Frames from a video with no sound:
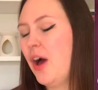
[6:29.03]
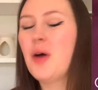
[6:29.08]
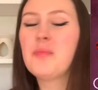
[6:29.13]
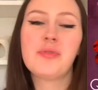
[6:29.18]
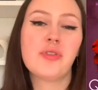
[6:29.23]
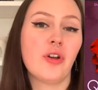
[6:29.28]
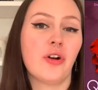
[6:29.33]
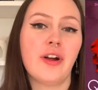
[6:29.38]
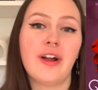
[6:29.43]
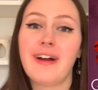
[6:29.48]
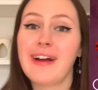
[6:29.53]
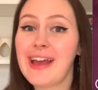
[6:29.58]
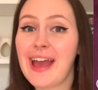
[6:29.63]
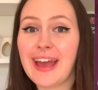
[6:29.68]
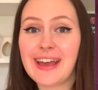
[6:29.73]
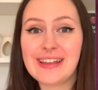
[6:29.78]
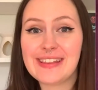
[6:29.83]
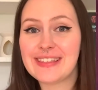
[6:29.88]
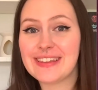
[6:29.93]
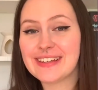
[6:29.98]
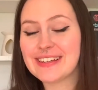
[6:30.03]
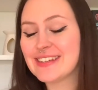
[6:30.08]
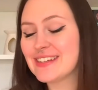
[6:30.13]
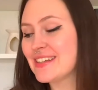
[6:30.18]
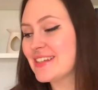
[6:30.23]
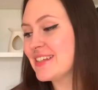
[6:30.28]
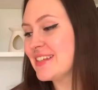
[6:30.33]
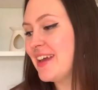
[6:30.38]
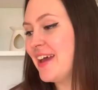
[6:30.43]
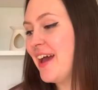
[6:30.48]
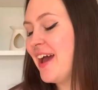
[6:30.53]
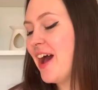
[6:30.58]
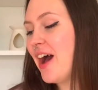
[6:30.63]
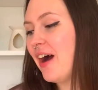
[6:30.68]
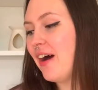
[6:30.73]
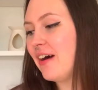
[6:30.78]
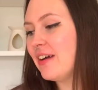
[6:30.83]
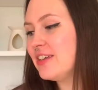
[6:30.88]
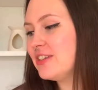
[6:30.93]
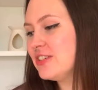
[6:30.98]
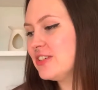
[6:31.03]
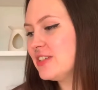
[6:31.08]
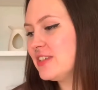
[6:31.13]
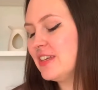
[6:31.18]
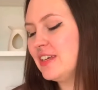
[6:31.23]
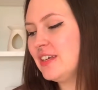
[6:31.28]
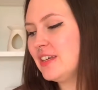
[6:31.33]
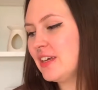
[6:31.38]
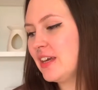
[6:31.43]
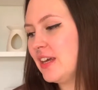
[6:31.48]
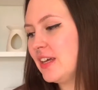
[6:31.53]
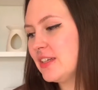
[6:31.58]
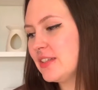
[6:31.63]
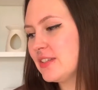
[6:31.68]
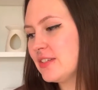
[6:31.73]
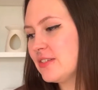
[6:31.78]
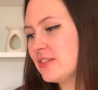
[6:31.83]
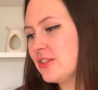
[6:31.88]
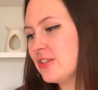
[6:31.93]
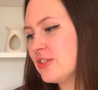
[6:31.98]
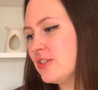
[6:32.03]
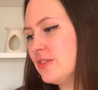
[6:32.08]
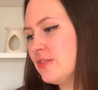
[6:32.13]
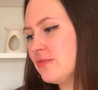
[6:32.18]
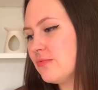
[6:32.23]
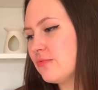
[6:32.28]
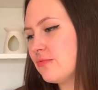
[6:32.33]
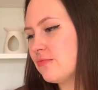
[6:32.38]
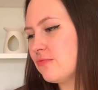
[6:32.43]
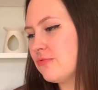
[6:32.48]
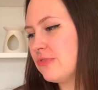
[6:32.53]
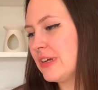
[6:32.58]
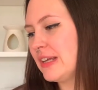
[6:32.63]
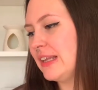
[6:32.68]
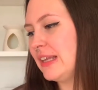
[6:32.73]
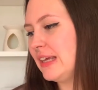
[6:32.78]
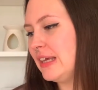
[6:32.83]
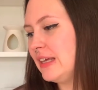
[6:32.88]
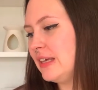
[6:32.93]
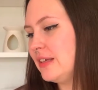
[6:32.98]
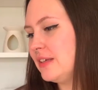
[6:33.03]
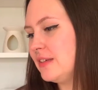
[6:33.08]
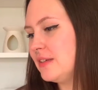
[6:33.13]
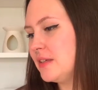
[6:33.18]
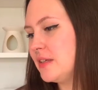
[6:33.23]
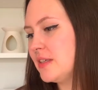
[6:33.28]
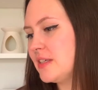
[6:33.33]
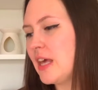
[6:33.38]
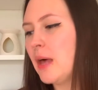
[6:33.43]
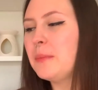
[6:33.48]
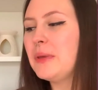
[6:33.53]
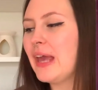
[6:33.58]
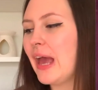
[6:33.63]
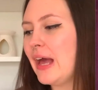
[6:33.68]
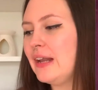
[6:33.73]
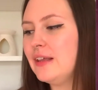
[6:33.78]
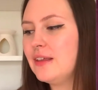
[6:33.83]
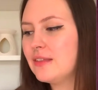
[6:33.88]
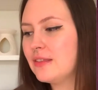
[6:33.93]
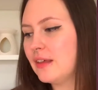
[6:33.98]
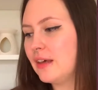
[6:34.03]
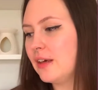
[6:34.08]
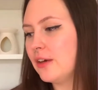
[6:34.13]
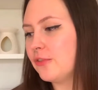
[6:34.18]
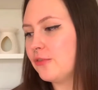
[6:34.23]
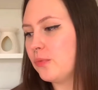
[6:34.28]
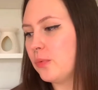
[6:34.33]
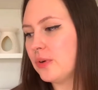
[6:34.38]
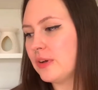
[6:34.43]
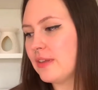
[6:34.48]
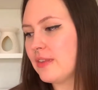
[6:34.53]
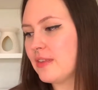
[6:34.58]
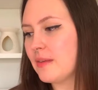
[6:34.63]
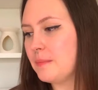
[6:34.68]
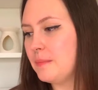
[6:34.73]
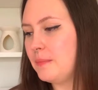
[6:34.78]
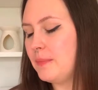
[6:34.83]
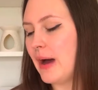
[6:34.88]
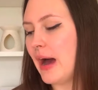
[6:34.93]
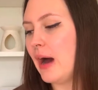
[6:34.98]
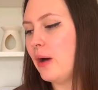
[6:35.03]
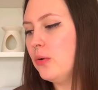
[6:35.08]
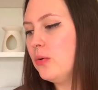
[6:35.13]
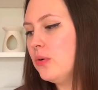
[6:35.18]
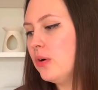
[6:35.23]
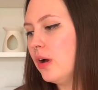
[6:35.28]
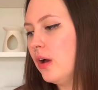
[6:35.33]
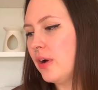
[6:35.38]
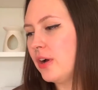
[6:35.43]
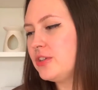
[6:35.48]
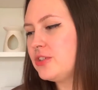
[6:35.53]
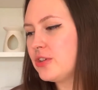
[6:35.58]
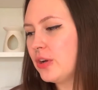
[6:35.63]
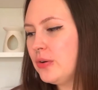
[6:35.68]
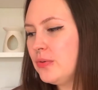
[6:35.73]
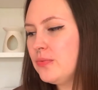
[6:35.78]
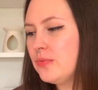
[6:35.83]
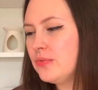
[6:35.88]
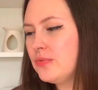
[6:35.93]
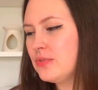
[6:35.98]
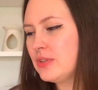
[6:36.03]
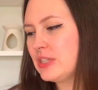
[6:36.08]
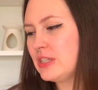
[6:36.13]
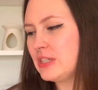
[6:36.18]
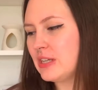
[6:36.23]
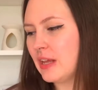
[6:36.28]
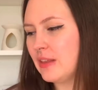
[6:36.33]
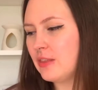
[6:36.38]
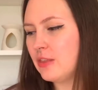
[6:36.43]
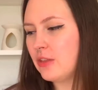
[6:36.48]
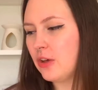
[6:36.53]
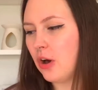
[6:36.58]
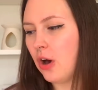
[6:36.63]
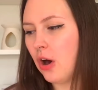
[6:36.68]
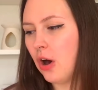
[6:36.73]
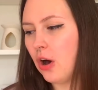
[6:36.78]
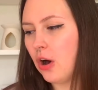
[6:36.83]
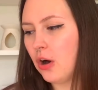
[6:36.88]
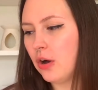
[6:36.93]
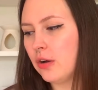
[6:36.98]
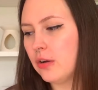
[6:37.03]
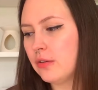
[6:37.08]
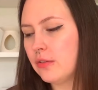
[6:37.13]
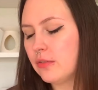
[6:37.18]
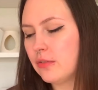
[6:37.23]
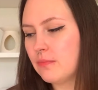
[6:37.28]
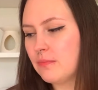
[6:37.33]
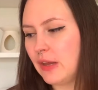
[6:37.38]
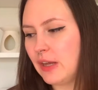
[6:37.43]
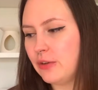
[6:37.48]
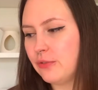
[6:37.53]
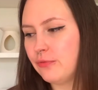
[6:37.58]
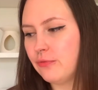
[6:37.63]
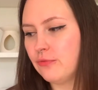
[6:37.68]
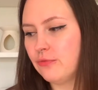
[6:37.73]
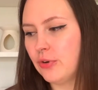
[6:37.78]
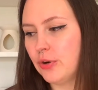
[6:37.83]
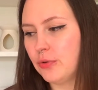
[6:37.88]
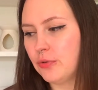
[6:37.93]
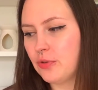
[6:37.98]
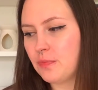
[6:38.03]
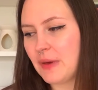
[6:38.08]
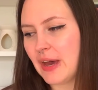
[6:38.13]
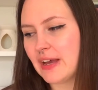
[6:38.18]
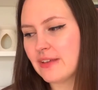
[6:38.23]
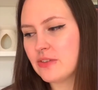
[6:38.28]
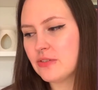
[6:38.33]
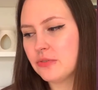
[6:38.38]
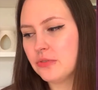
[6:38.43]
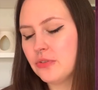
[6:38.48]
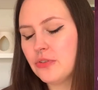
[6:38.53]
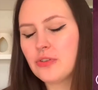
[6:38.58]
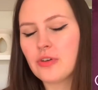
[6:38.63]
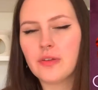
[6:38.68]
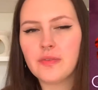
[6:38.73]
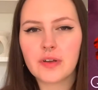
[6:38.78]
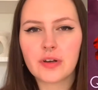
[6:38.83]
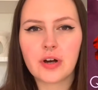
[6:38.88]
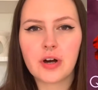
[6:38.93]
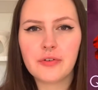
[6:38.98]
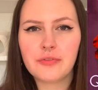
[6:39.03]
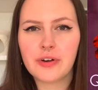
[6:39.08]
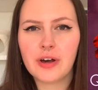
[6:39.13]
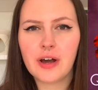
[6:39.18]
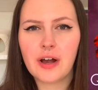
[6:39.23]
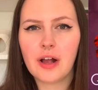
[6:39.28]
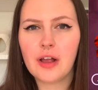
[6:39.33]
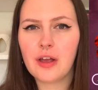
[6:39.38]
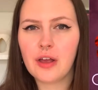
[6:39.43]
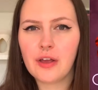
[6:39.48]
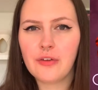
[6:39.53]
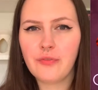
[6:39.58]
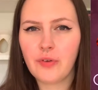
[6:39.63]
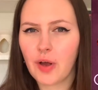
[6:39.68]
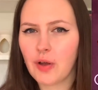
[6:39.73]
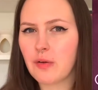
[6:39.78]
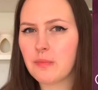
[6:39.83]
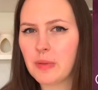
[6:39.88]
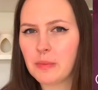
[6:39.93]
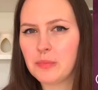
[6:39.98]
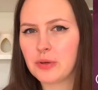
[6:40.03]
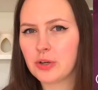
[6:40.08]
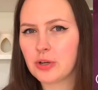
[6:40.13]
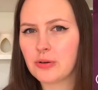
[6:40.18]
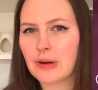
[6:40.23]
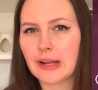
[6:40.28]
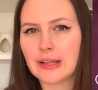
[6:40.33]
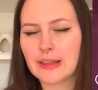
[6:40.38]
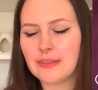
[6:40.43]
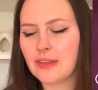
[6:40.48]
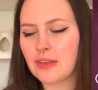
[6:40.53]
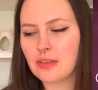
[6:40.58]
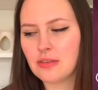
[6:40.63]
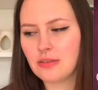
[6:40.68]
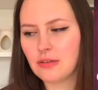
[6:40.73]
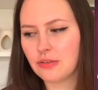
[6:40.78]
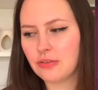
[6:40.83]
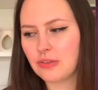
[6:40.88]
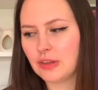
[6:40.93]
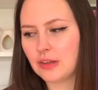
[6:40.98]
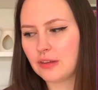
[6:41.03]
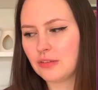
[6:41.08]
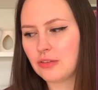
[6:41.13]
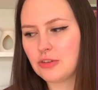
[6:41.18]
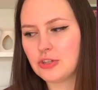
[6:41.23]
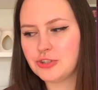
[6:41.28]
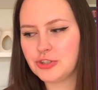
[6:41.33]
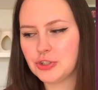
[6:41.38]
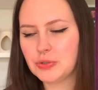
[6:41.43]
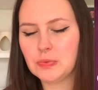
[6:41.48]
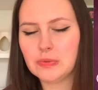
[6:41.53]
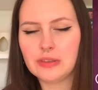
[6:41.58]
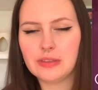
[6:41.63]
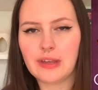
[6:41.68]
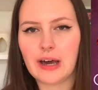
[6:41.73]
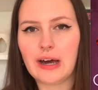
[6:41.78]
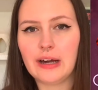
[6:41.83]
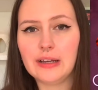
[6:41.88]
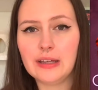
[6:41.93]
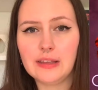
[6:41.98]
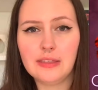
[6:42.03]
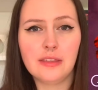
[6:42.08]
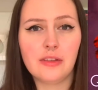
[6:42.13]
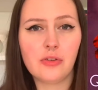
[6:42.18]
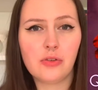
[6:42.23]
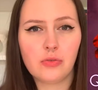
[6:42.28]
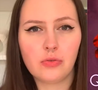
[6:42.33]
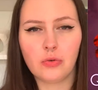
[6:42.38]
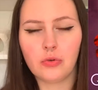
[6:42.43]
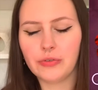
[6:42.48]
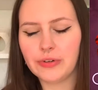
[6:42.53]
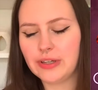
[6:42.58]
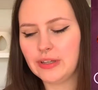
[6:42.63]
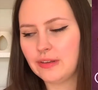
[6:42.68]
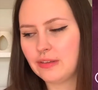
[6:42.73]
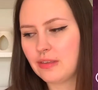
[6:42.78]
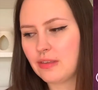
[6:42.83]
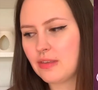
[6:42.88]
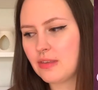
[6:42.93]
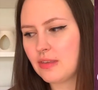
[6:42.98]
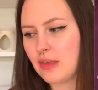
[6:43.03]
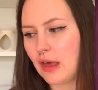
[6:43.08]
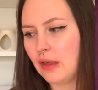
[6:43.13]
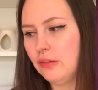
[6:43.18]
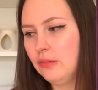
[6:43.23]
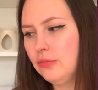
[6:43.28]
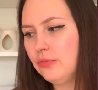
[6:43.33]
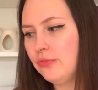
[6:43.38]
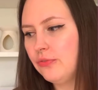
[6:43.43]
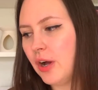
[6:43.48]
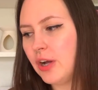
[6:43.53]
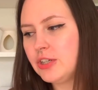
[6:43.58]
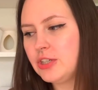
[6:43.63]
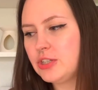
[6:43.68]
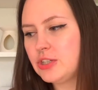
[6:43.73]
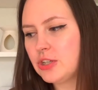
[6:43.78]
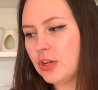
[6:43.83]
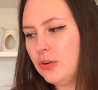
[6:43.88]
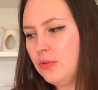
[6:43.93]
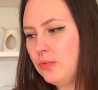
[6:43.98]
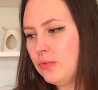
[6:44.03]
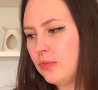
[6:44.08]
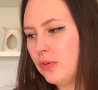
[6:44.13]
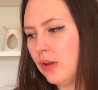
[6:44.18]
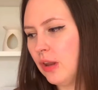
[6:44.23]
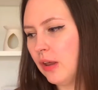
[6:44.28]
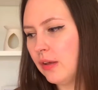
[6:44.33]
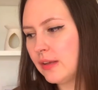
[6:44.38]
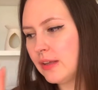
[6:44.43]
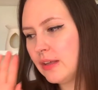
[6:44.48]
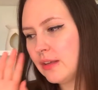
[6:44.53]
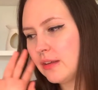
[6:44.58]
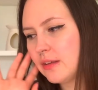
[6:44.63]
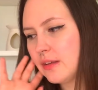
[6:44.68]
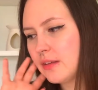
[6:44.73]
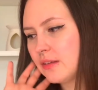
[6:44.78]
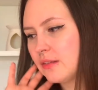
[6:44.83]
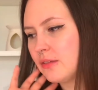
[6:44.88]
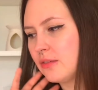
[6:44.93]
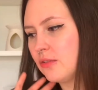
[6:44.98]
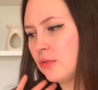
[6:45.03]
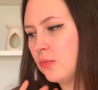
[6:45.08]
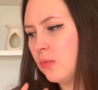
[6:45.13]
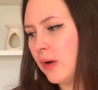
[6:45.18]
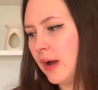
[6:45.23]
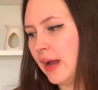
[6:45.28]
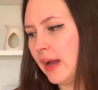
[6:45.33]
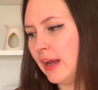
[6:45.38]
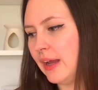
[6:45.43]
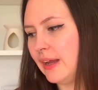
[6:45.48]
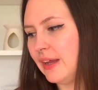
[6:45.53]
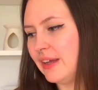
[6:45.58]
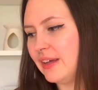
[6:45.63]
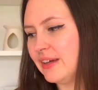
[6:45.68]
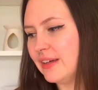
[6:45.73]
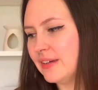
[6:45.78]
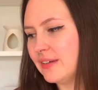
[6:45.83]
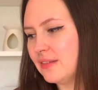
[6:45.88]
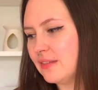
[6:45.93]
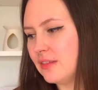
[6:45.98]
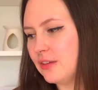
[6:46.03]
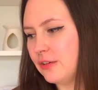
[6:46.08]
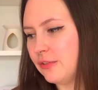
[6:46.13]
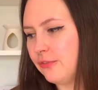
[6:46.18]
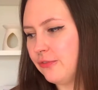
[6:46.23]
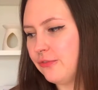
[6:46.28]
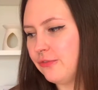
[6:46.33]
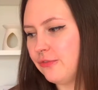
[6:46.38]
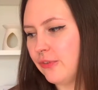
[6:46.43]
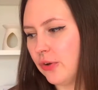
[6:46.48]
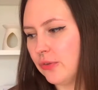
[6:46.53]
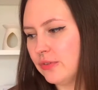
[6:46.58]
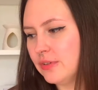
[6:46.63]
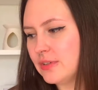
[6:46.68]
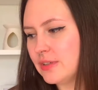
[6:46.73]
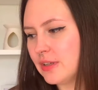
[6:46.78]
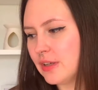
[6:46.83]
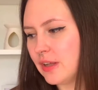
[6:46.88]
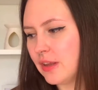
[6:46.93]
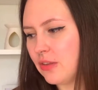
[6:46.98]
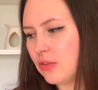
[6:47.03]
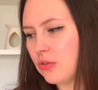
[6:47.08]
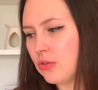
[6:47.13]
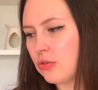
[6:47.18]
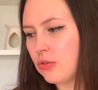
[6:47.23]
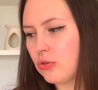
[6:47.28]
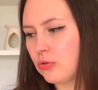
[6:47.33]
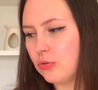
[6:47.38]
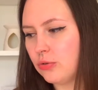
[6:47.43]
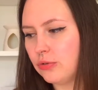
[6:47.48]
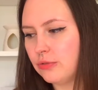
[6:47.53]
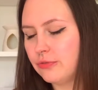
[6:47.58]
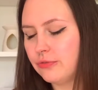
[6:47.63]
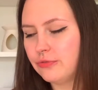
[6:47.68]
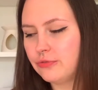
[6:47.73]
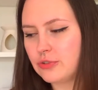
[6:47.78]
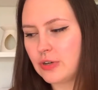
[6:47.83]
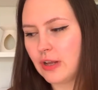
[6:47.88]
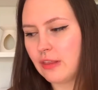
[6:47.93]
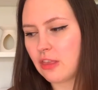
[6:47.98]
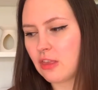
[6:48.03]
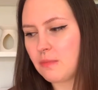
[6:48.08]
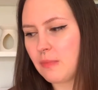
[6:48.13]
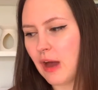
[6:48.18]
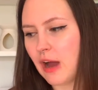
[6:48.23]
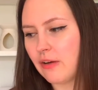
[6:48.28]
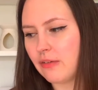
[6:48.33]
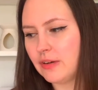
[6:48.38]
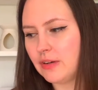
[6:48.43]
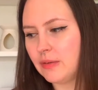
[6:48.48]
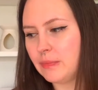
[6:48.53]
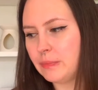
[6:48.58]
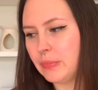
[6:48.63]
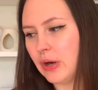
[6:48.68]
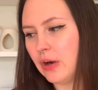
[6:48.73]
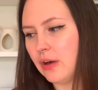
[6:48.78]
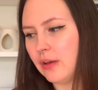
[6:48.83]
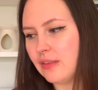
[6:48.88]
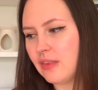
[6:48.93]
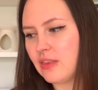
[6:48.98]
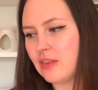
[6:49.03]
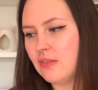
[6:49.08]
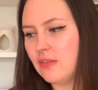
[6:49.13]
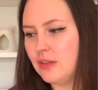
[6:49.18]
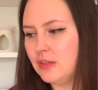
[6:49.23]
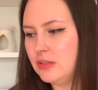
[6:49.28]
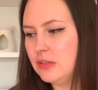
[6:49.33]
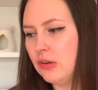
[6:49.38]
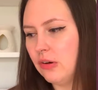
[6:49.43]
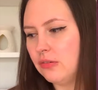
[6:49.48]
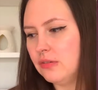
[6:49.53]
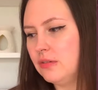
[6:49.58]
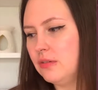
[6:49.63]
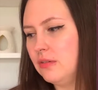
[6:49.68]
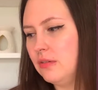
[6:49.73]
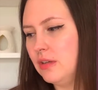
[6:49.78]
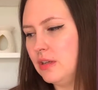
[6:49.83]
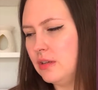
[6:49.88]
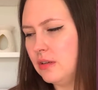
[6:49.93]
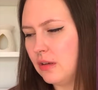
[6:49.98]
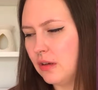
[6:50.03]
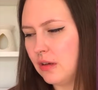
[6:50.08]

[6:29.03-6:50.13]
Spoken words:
I'm sorry, I hate this. I just think it doesn't really tell me anything of what it's about. I don't understand the heart made of rose petals on the cover. If I remember correctly, there's nothing to do with that in the story itself. I don't like the way the font is sort of transparent in parts and then not in